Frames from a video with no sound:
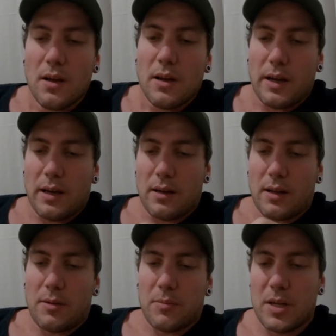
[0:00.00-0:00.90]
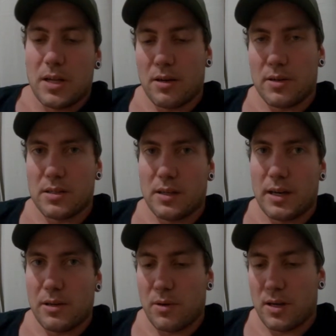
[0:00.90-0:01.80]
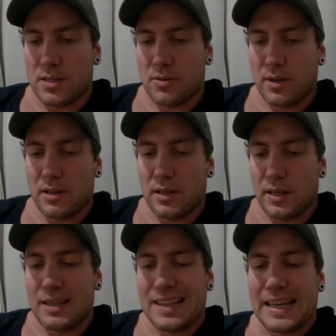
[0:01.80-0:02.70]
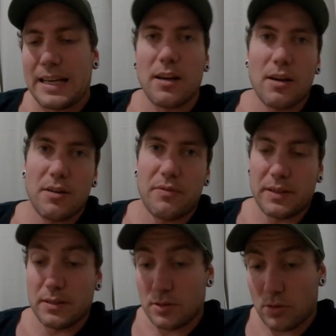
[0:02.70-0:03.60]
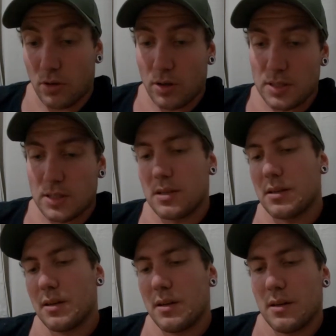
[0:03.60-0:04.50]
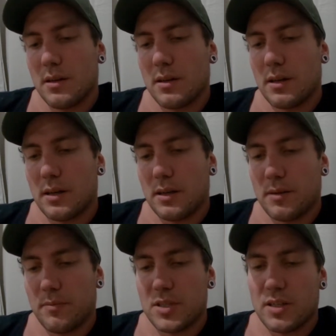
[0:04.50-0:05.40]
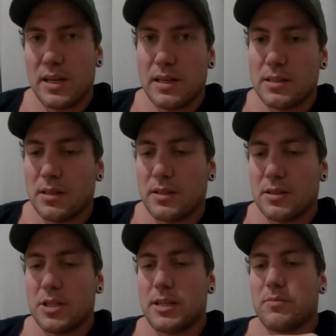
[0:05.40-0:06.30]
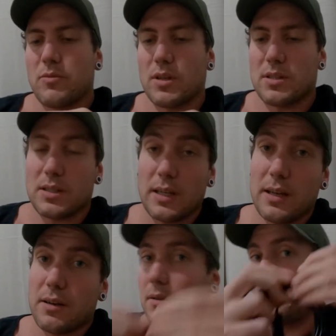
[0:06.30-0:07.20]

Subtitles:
it there isn't any rust or anything in there. Fingers crossed. So yeah, it is only a cheap, once again,